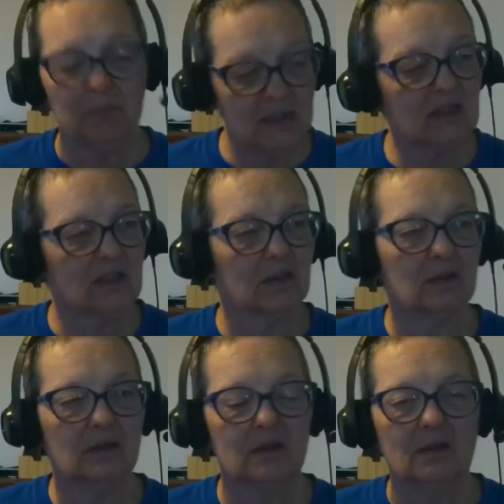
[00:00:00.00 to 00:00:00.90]
"Be
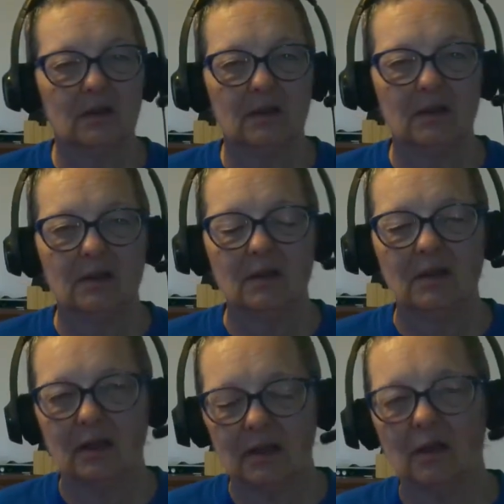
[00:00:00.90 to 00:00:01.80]
still
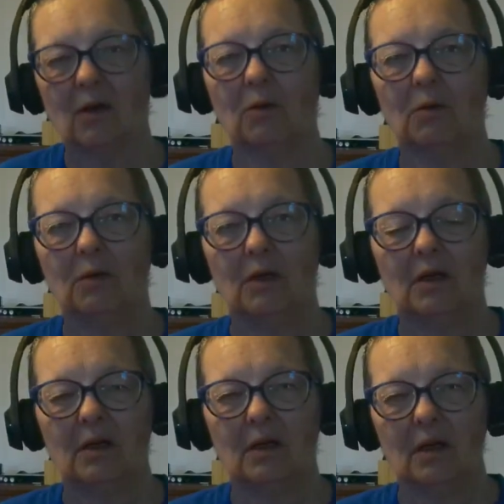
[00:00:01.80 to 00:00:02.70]
and know
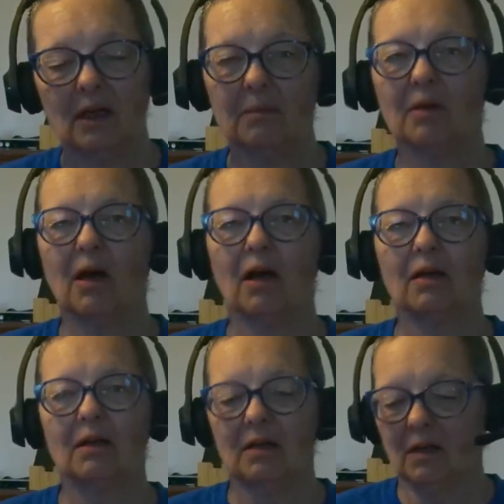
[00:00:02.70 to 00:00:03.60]
I am
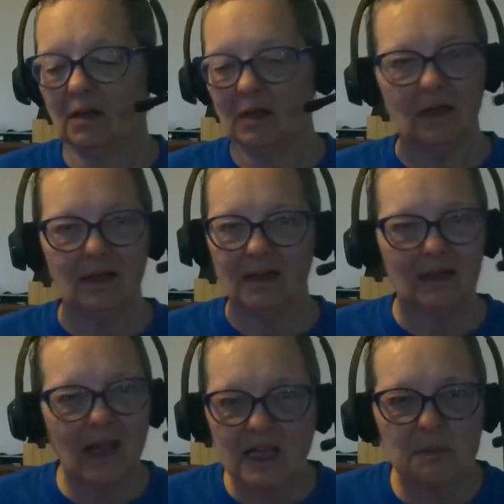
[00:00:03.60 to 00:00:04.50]
God."
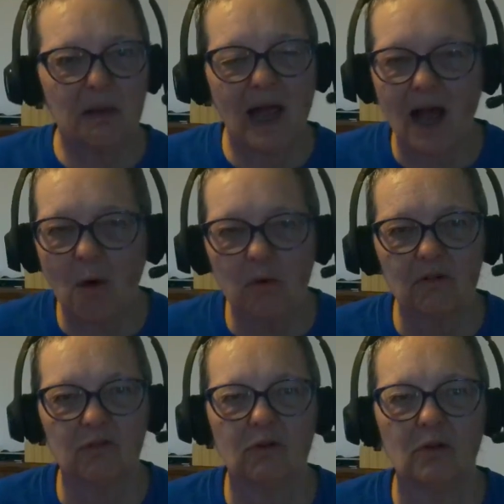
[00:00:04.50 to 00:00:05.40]
that's
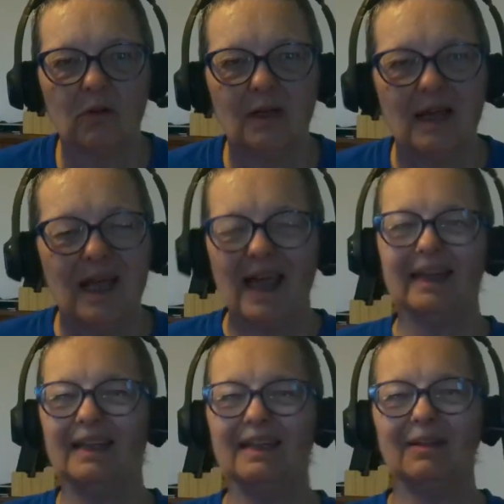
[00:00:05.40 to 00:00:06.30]
powerful
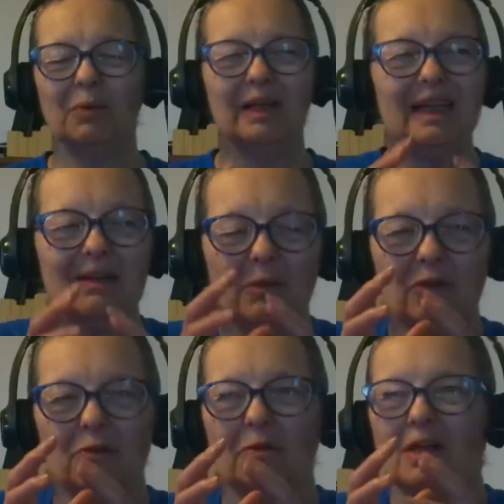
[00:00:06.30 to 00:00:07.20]
and when he when
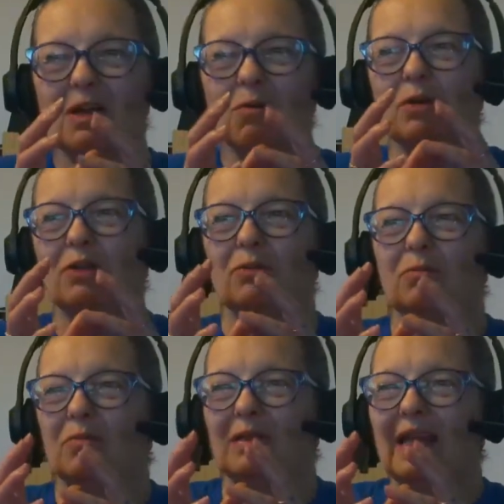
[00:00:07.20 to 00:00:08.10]
you when
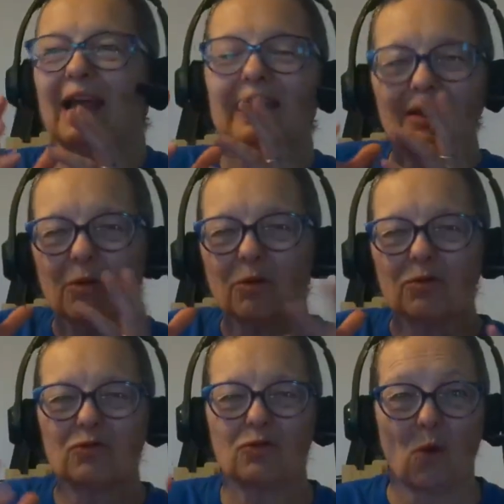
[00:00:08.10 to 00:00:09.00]
you get your
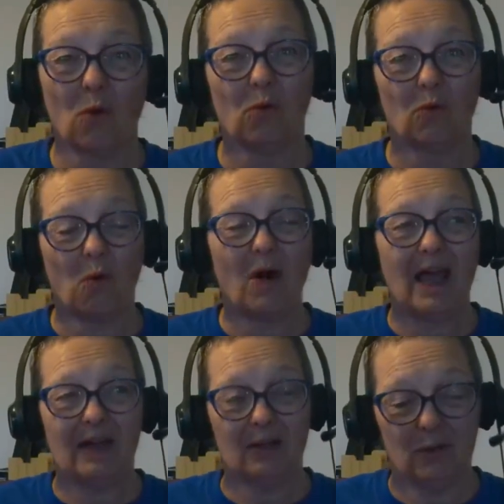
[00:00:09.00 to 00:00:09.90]
soul
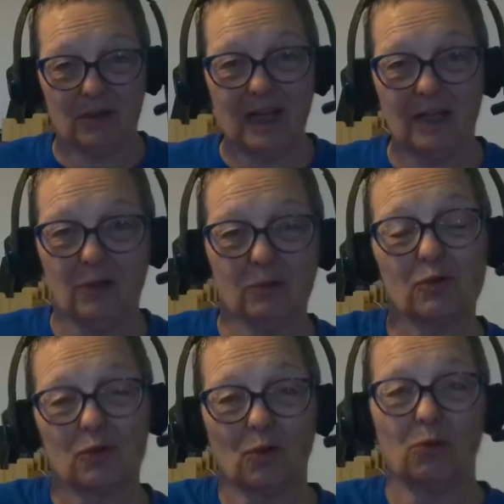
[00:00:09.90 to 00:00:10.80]
quiet and you take your
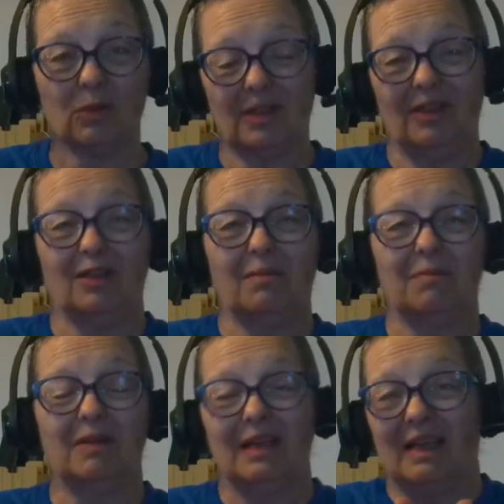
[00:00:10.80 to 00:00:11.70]
soul to
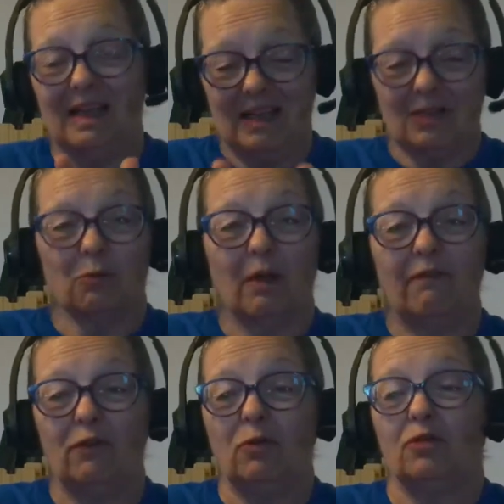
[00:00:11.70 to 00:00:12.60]
him as a
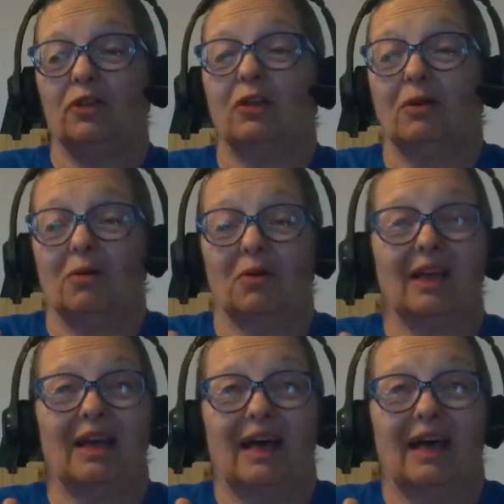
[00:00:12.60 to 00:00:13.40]
refuge and you go okay